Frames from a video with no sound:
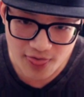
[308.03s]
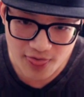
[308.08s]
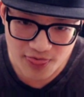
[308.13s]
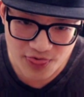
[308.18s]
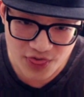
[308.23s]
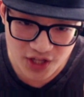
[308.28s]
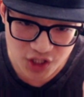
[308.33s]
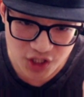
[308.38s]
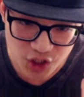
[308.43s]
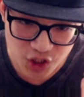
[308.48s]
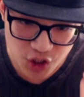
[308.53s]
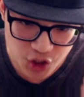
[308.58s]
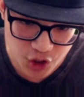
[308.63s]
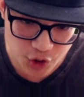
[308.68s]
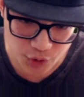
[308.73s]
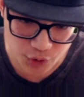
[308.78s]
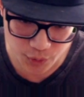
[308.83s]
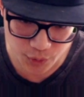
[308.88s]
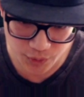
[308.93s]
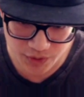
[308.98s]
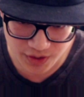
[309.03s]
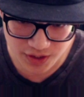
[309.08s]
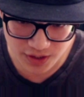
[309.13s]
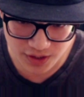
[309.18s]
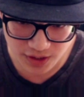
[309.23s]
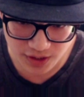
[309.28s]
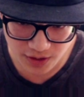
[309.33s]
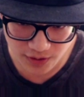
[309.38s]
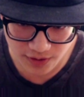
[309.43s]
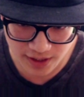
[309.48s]
the
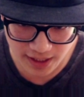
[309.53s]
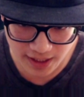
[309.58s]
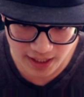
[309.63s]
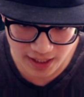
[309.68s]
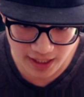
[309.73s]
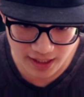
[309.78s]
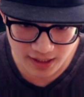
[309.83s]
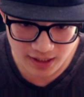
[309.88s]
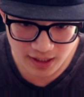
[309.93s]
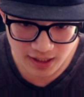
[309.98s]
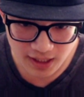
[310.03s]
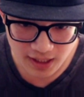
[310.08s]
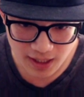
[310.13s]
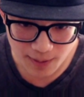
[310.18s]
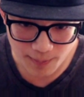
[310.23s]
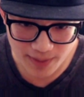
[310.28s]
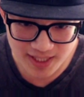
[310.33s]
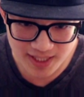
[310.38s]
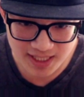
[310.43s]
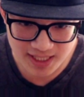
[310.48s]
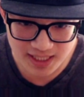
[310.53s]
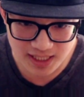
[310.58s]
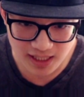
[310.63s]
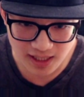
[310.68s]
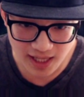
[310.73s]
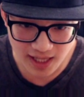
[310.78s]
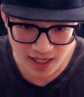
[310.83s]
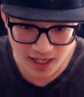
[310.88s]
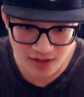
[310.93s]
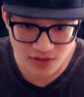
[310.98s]
juice, okay? I'm gonna
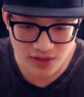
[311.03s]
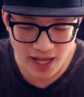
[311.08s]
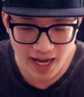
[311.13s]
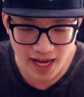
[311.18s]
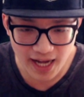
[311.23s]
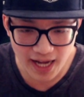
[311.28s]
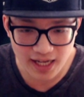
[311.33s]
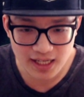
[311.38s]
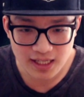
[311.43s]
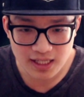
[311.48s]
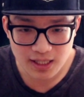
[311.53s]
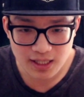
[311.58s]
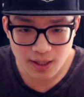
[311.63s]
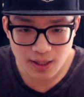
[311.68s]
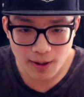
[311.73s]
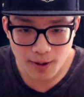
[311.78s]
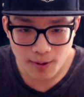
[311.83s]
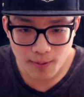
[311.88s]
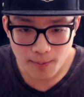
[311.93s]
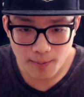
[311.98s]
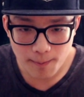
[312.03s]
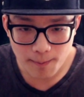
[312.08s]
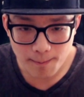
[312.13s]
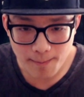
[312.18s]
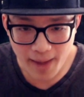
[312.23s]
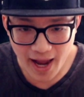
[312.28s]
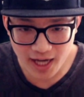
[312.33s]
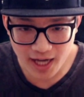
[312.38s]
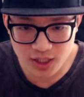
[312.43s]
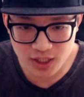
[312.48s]
select that.
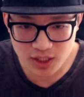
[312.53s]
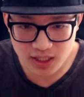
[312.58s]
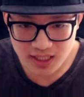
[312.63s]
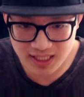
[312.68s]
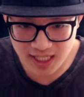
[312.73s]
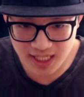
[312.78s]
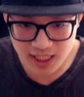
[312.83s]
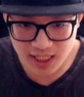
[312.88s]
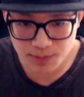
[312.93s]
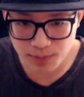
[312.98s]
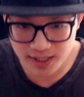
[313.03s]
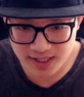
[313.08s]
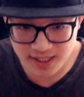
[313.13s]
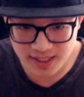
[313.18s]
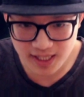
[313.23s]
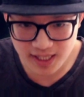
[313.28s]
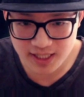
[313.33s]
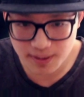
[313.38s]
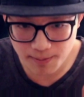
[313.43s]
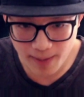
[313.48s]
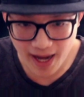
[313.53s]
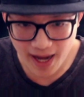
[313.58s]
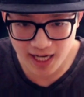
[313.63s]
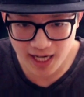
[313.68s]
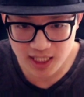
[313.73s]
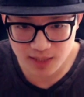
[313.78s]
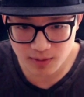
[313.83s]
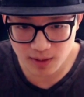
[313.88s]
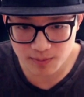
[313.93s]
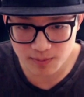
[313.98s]
Max, 6 plus 6
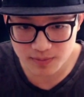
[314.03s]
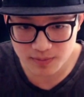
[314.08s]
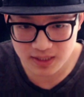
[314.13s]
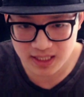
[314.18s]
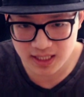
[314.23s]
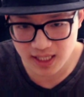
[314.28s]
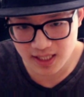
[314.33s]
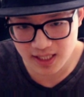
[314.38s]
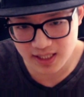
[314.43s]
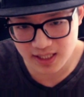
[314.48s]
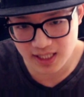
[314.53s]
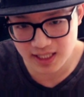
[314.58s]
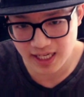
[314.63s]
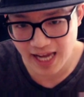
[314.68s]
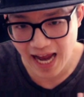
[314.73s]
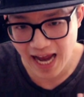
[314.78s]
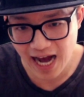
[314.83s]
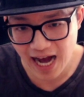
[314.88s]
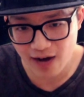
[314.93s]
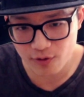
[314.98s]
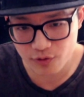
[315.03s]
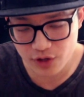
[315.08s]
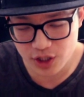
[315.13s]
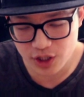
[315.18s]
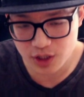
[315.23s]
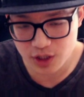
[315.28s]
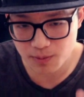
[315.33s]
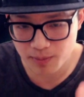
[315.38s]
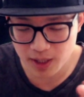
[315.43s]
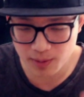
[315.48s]
maximum. 6 is like
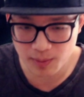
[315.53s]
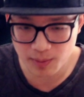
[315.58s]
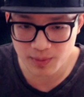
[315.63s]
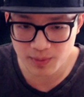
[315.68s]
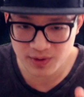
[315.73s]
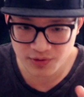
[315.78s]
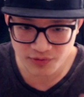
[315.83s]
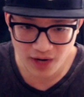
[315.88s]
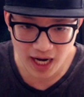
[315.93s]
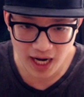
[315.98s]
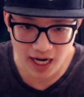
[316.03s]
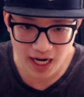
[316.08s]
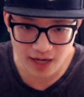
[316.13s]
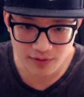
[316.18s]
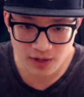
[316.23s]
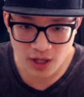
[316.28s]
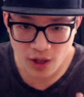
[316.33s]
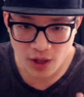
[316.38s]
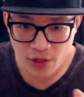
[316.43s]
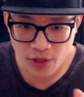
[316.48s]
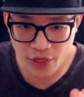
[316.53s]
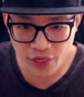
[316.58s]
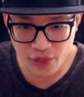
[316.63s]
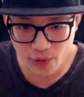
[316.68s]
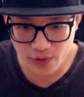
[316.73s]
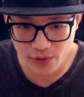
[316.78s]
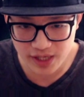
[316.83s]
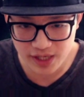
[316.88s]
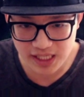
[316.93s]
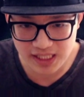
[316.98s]
average, minimum is 5.
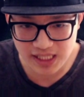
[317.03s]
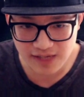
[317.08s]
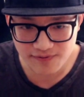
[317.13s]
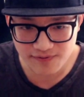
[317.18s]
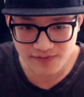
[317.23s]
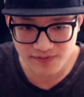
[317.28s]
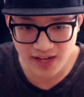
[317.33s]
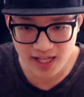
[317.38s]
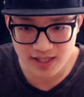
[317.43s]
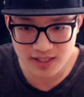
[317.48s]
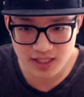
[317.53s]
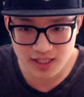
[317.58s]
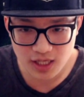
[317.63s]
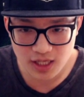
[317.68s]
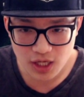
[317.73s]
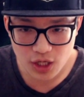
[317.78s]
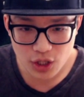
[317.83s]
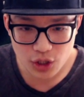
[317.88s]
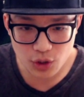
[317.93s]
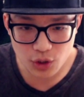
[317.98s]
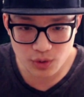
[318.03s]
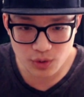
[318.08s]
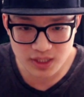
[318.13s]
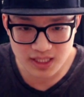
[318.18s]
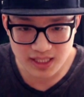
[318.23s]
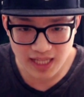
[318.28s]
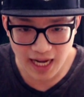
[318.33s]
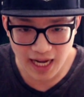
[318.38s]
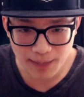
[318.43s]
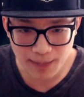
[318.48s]
30 defense. You
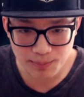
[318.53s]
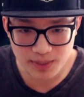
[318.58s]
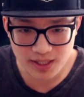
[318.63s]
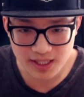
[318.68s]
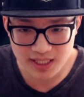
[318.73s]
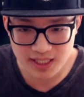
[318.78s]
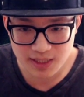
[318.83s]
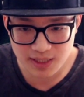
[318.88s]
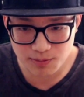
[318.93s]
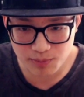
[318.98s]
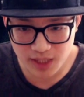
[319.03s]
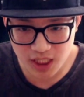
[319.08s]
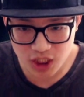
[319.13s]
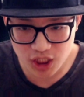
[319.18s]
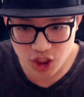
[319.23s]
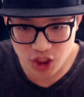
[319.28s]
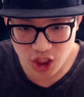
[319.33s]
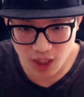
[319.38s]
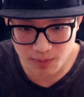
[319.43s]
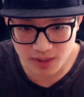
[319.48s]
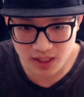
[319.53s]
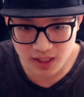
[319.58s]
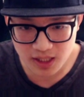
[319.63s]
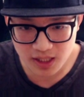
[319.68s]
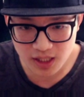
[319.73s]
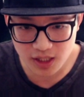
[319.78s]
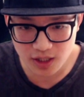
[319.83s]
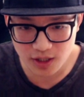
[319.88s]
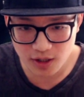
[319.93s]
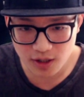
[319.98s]
slap in a speed gem in
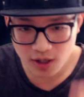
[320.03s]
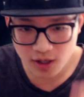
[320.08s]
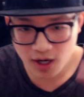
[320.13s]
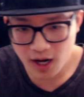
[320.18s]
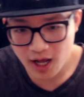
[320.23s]
here.